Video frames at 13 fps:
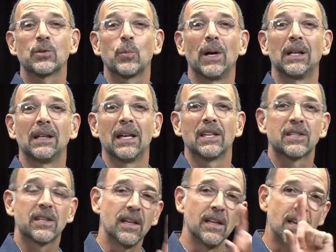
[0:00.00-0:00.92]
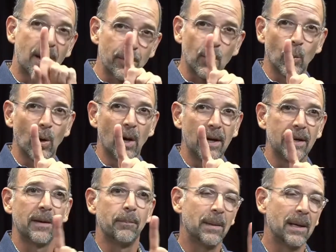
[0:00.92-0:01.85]
as well as the number
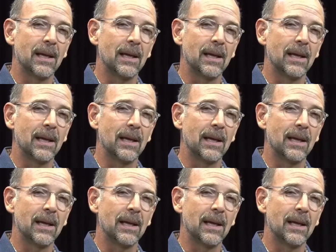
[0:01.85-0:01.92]
one